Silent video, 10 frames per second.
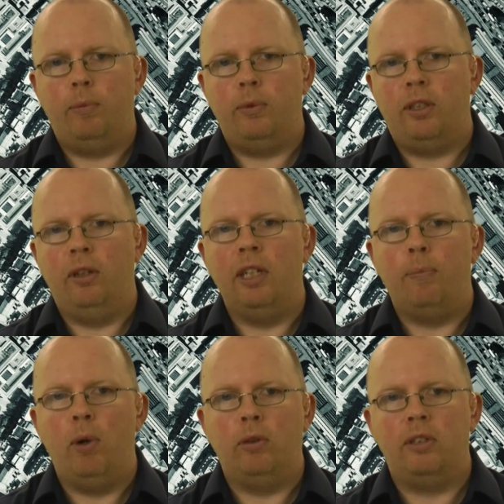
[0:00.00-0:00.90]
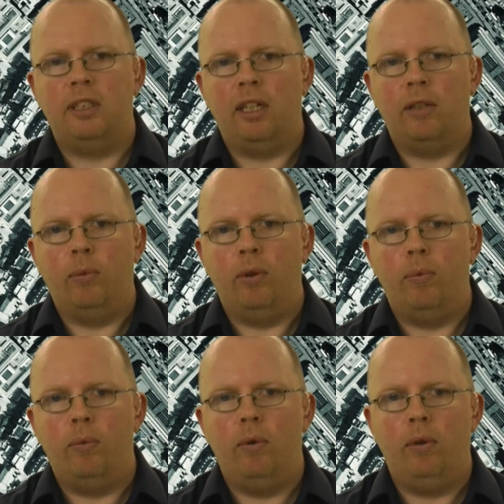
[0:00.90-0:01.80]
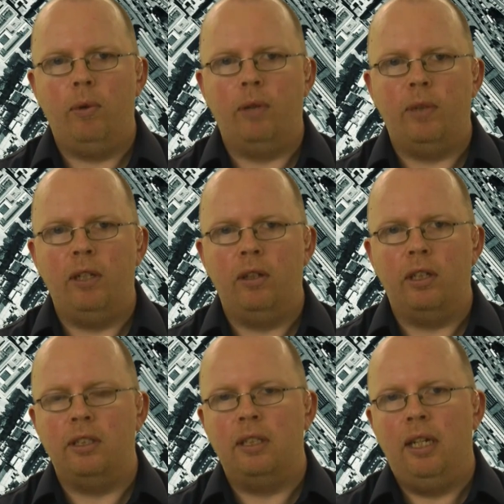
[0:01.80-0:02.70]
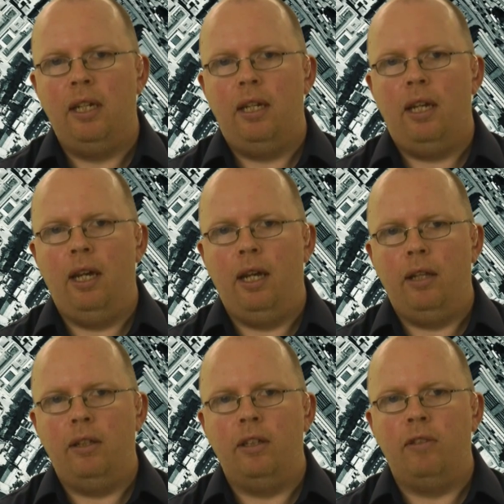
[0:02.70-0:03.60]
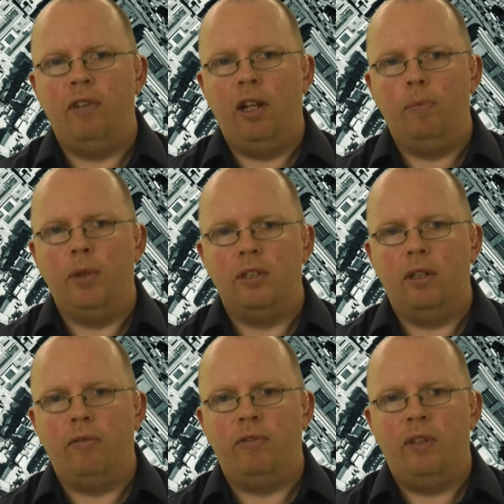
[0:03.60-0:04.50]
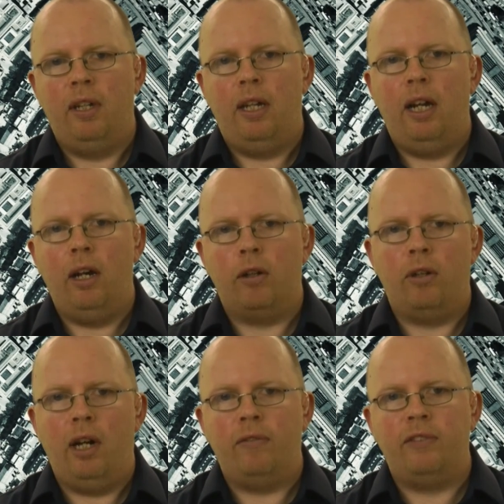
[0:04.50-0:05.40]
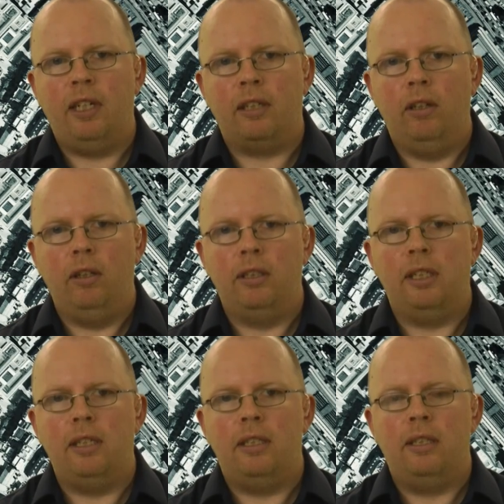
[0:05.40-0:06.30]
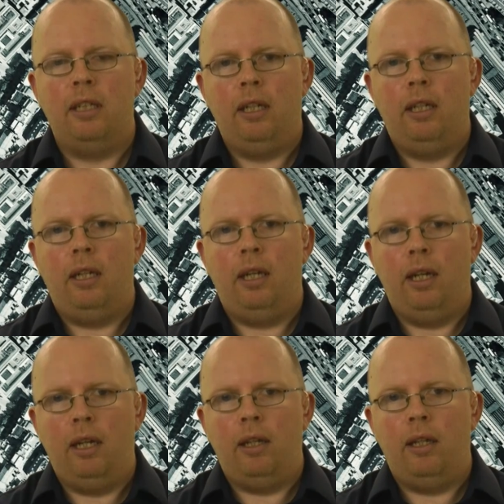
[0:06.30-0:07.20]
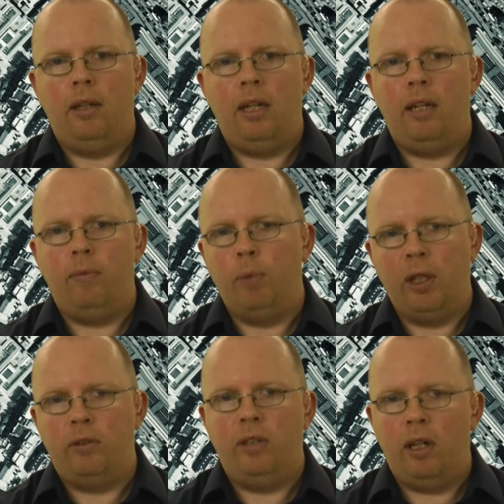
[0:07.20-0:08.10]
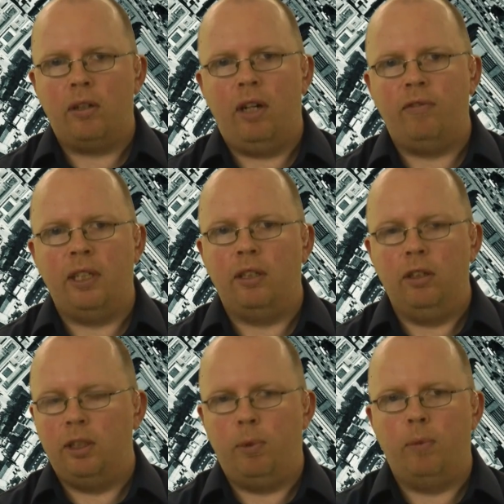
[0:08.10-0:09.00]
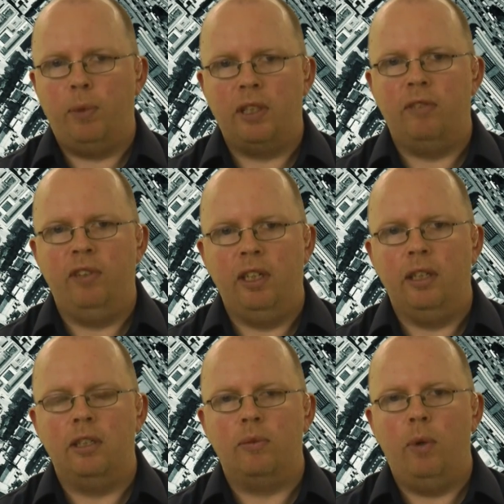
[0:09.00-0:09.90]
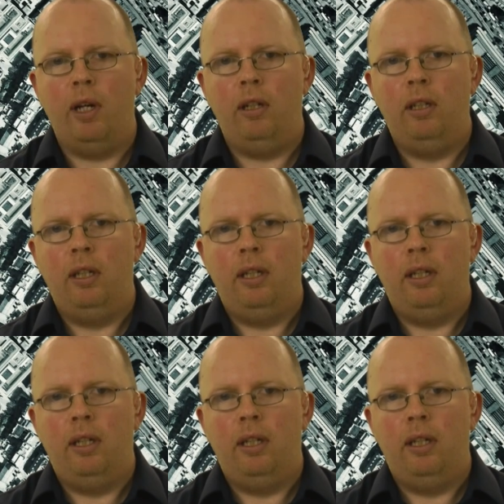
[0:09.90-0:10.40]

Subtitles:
certainly post Second World War, when we look at the development of aircraft technologies, uh, military aircraft technology, but civilian as well,